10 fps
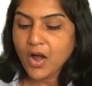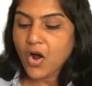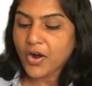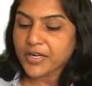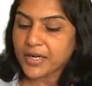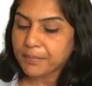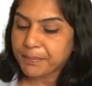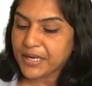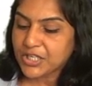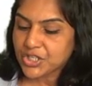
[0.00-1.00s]
On
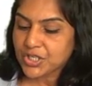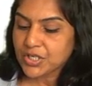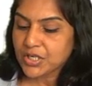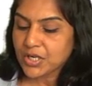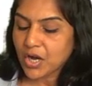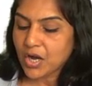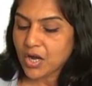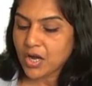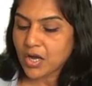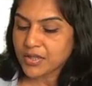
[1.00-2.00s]
completion,
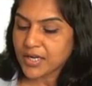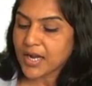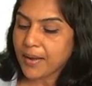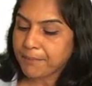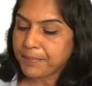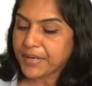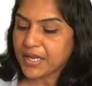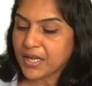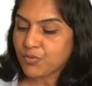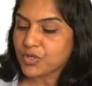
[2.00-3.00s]
the
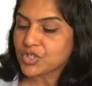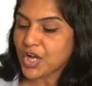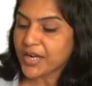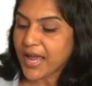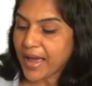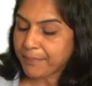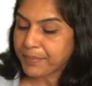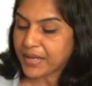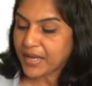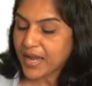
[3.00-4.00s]
company was not
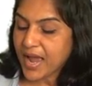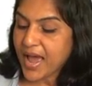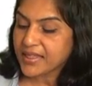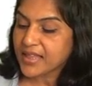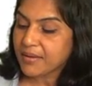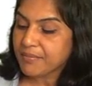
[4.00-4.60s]
happy and they